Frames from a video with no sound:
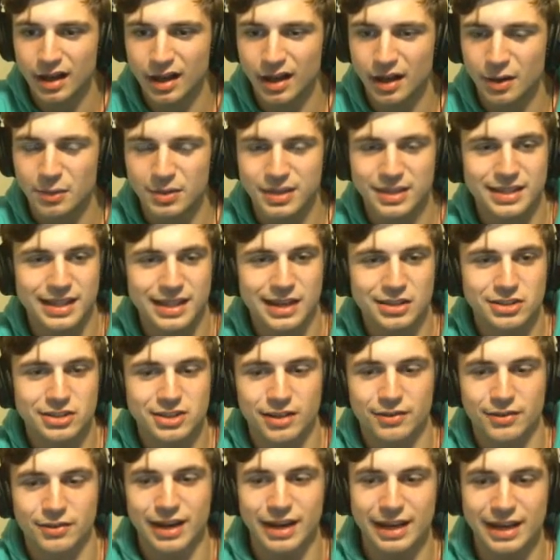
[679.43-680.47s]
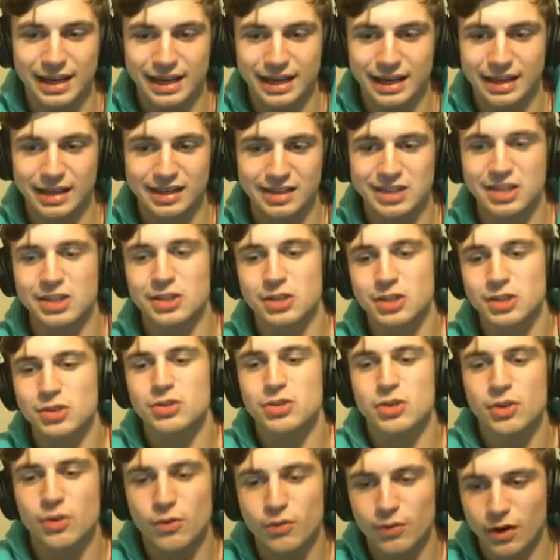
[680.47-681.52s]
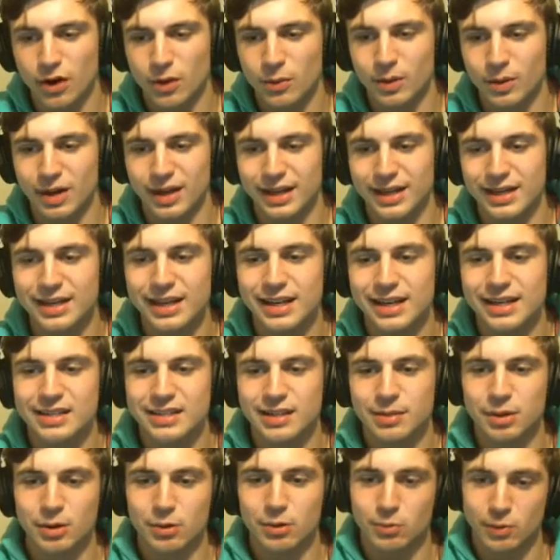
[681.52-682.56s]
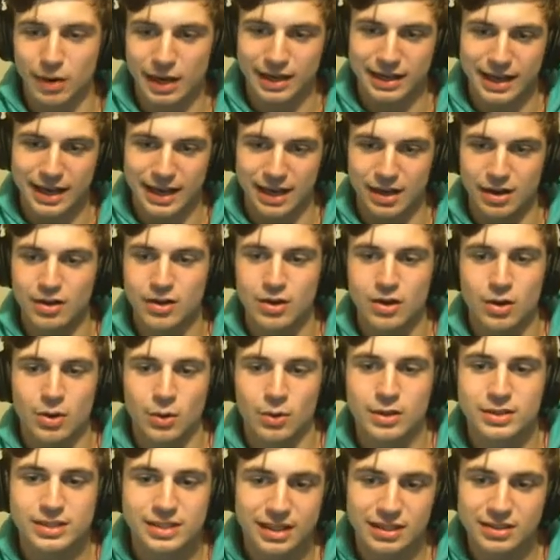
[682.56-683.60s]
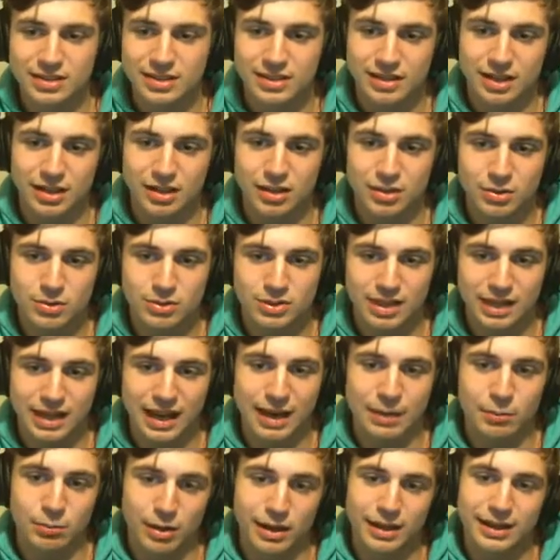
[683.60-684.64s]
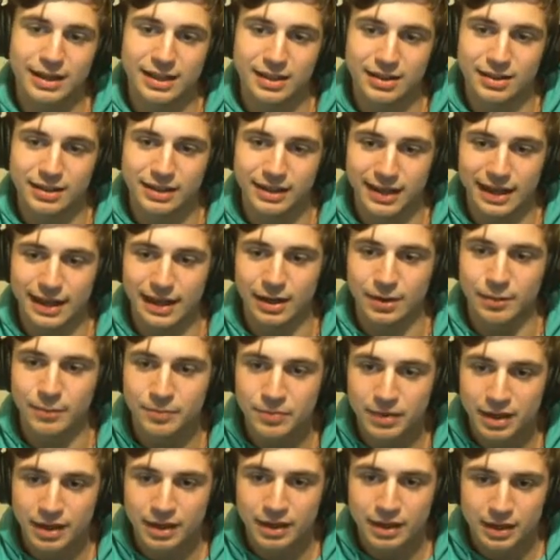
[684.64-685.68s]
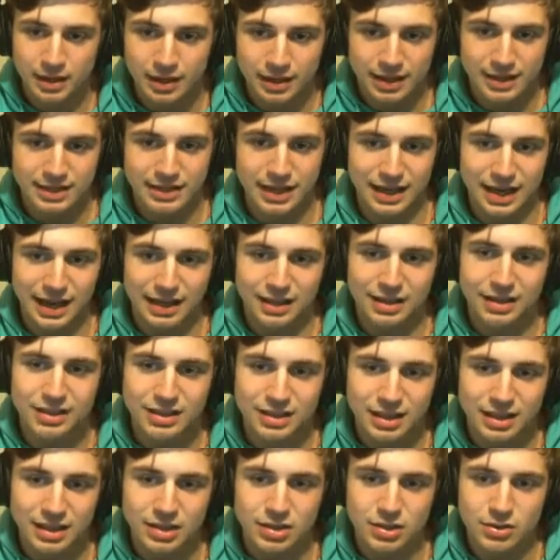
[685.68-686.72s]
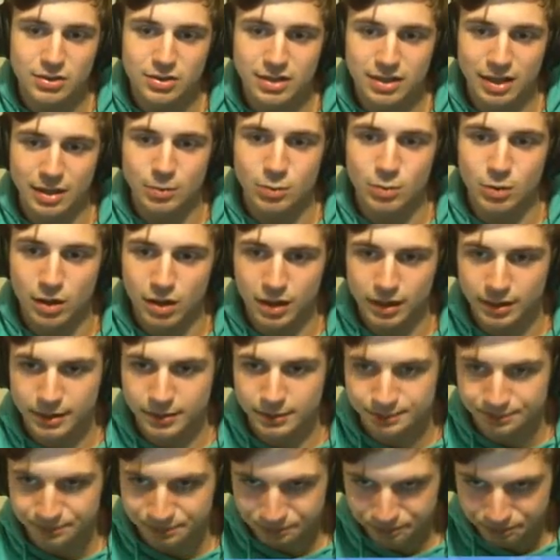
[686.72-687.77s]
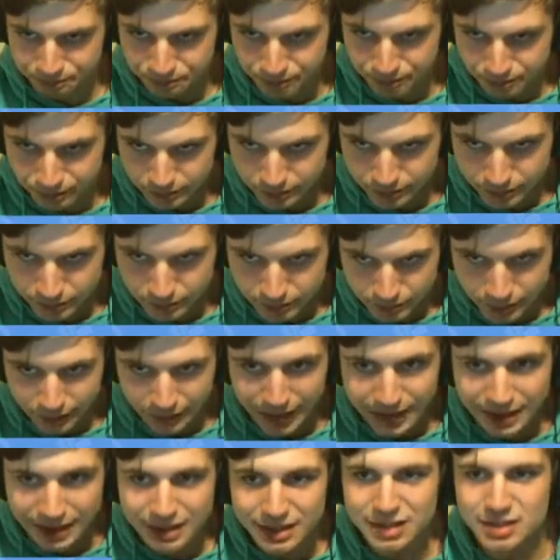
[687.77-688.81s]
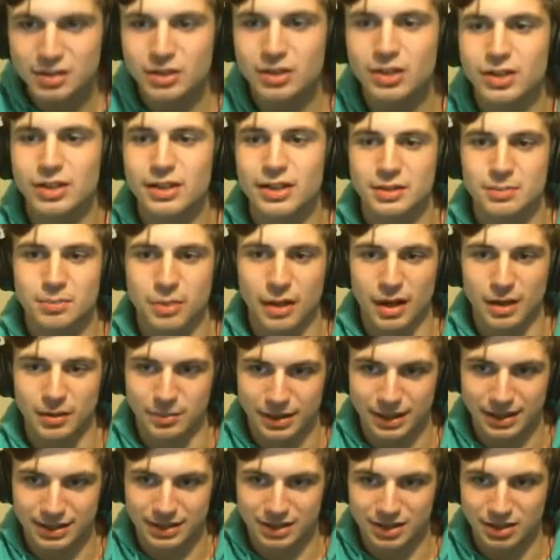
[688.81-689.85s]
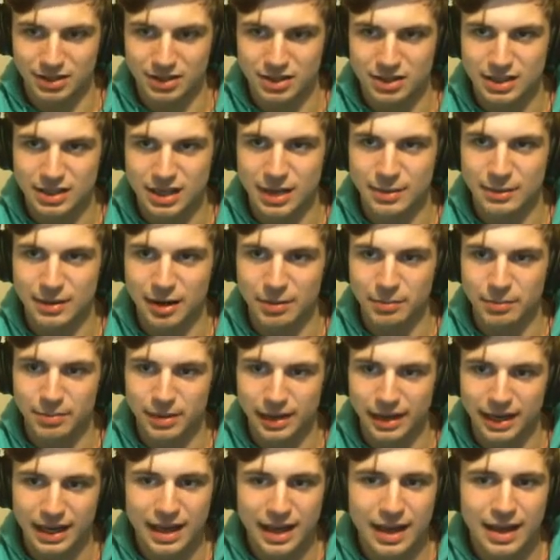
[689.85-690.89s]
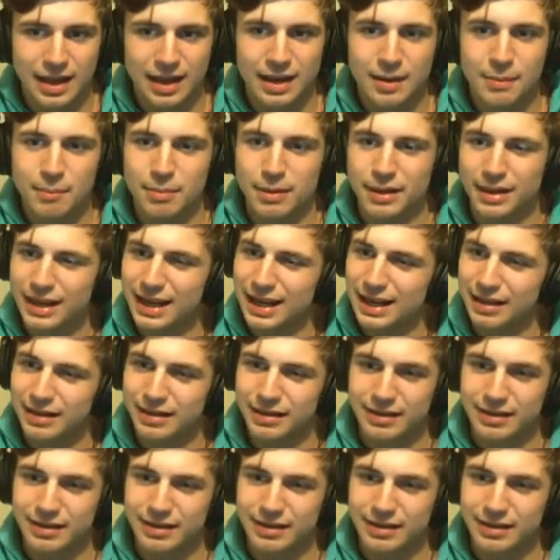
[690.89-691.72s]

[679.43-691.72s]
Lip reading: with his air stuff, and tier 2 is too far away. He needs something right now, or else he's going to lose the game right here and now. Because Ayala is going to do some work, and look at these Bomber Mice. They're just coming out big, but again,